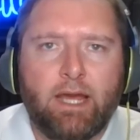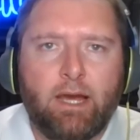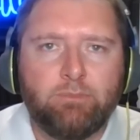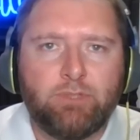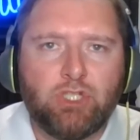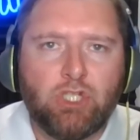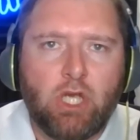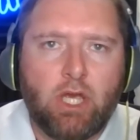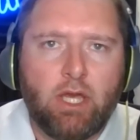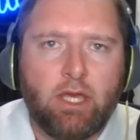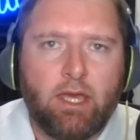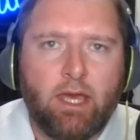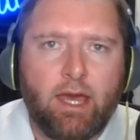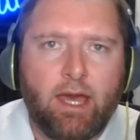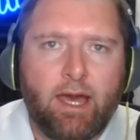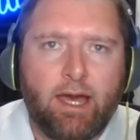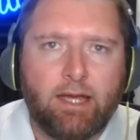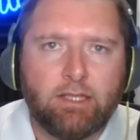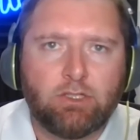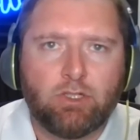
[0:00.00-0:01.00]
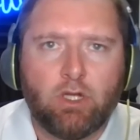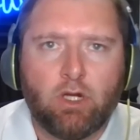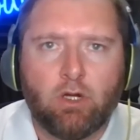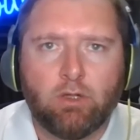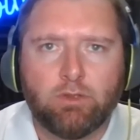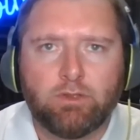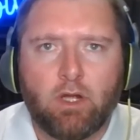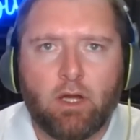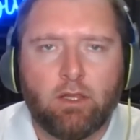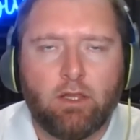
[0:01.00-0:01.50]
I'm Jay Catch, your
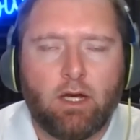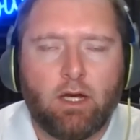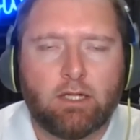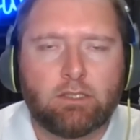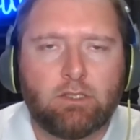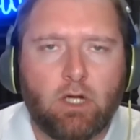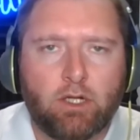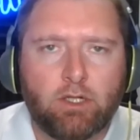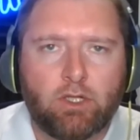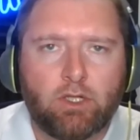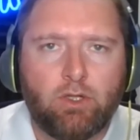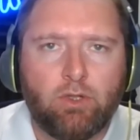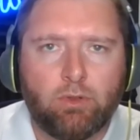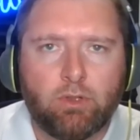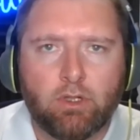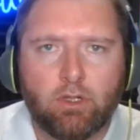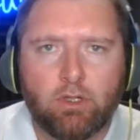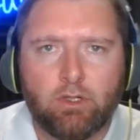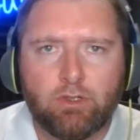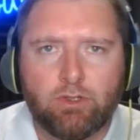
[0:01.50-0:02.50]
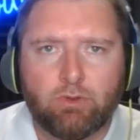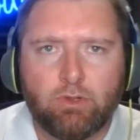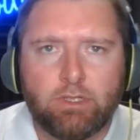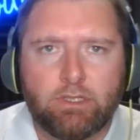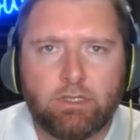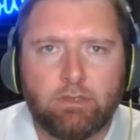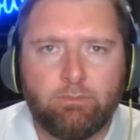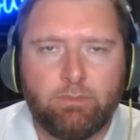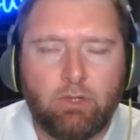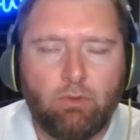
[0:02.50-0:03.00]
host here on Locked On Cougars, your
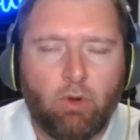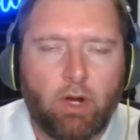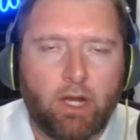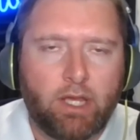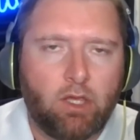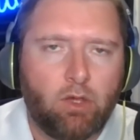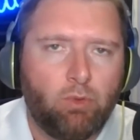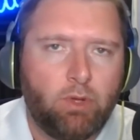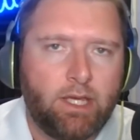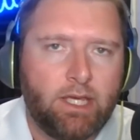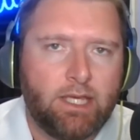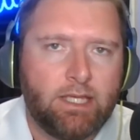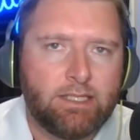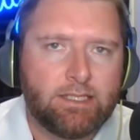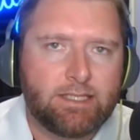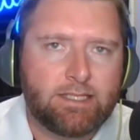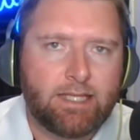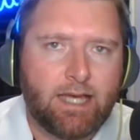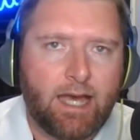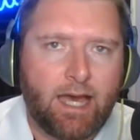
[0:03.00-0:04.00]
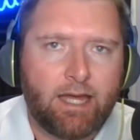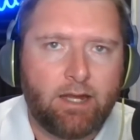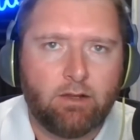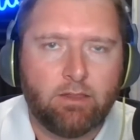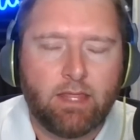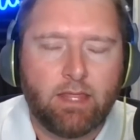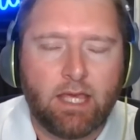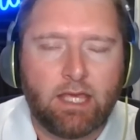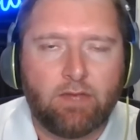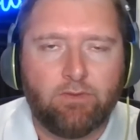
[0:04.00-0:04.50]
resident BYU
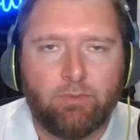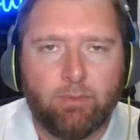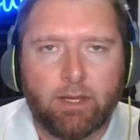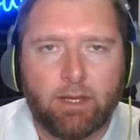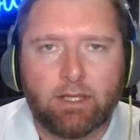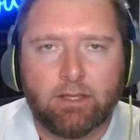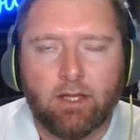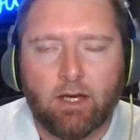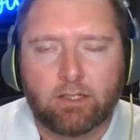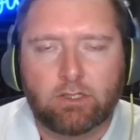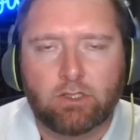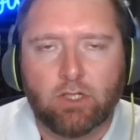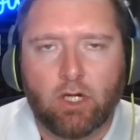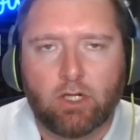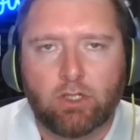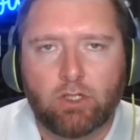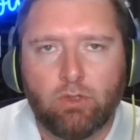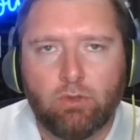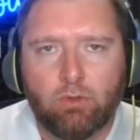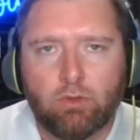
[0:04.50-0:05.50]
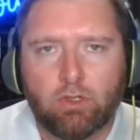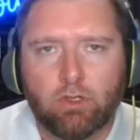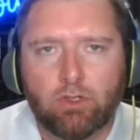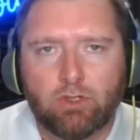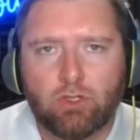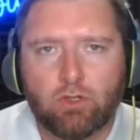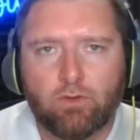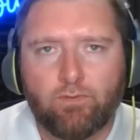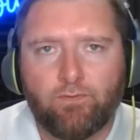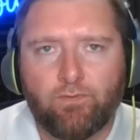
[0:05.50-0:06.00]
insider. Thank you for making Locked On
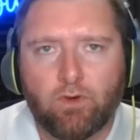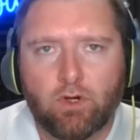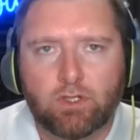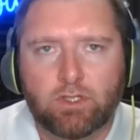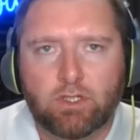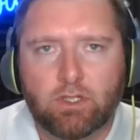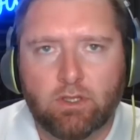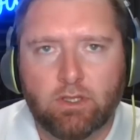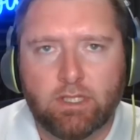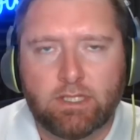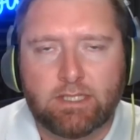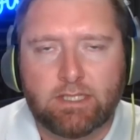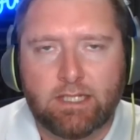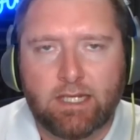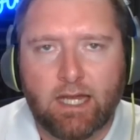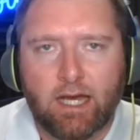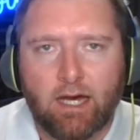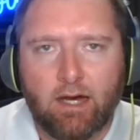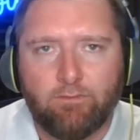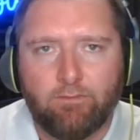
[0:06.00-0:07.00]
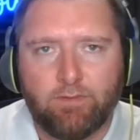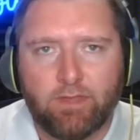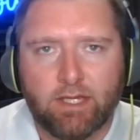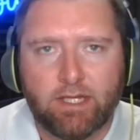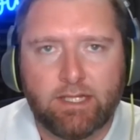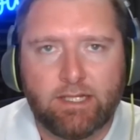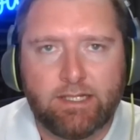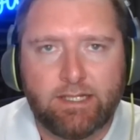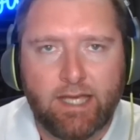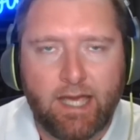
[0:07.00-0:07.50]
Cougars your first listen of
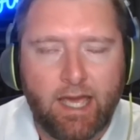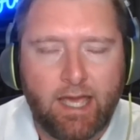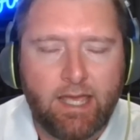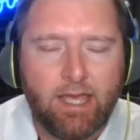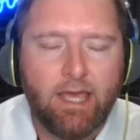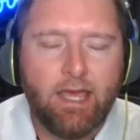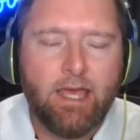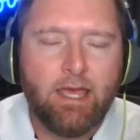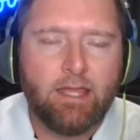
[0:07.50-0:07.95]
the day.